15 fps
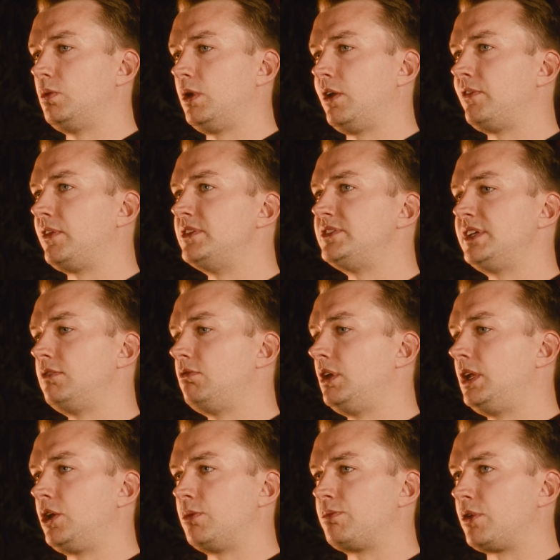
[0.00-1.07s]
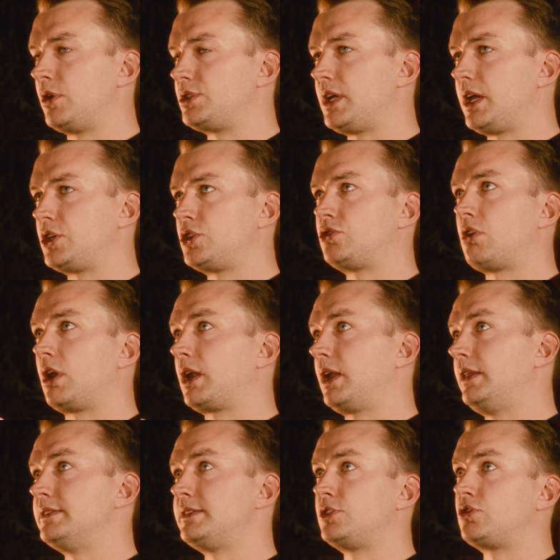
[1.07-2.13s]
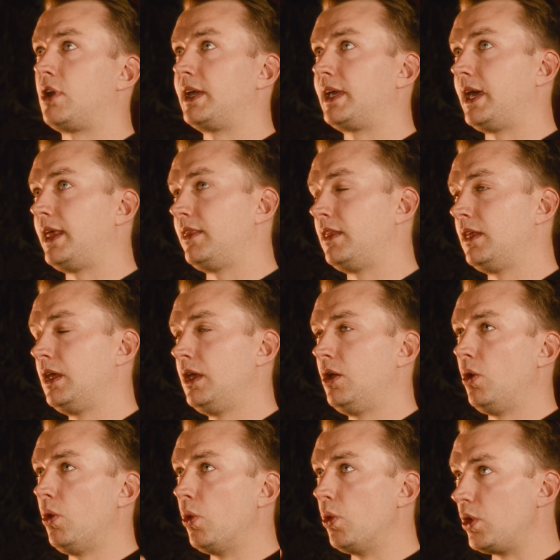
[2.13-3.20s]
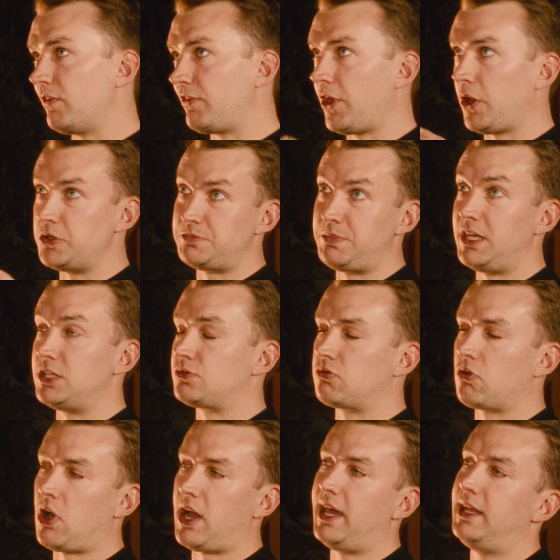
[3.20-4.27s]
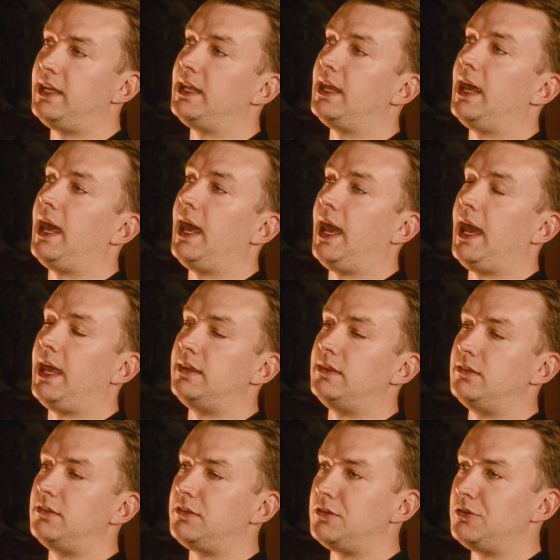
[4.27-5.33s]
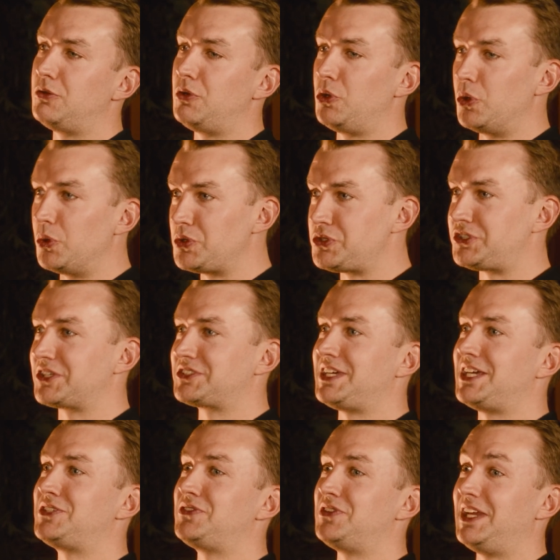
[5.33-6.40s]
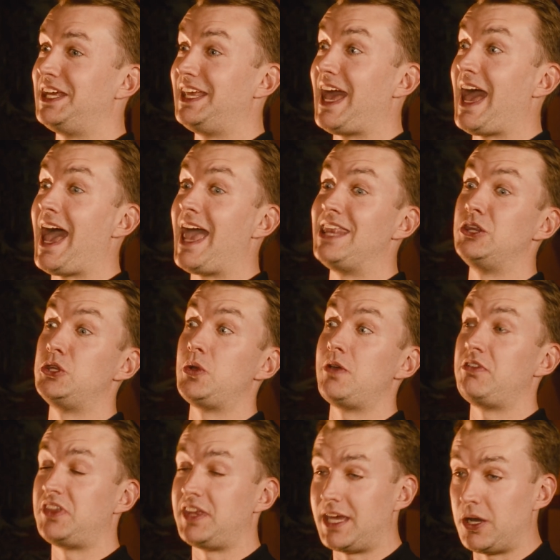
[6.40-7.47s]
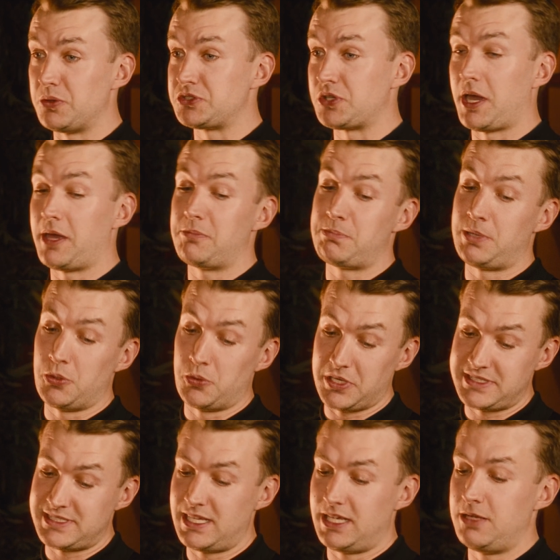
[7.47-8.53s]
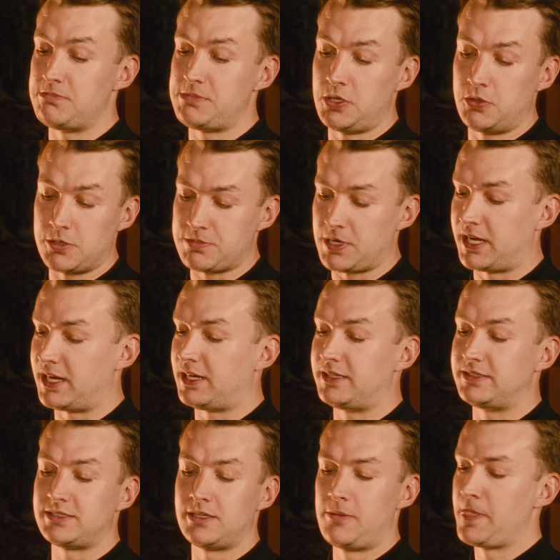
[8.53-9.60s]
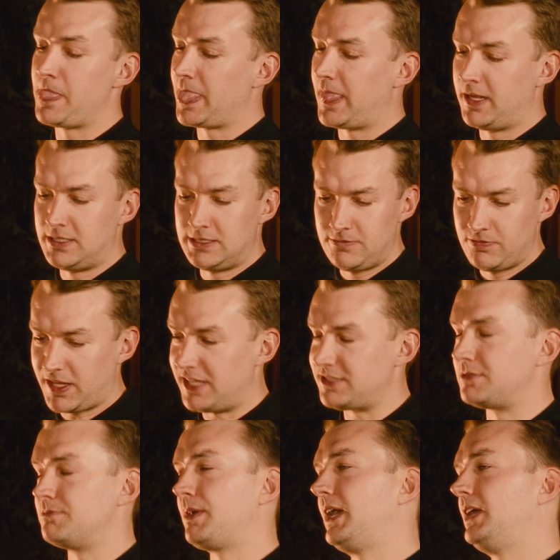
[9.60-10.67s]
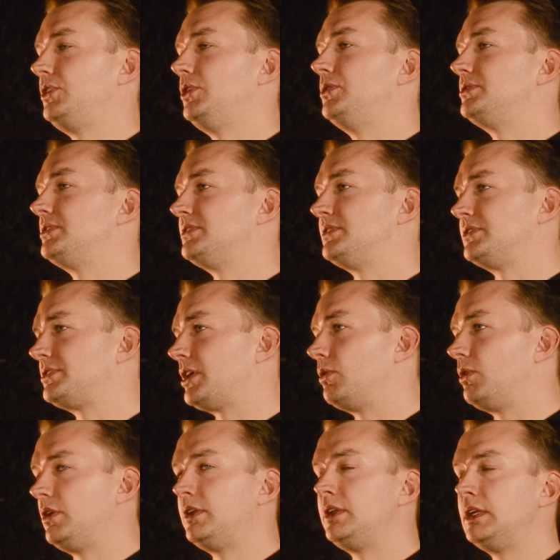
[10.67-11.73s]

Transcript: we often see really good projects struggling to try and get all of those bits right and launch successfully and do everything else, like build a team, build a product, get some paying users and so on.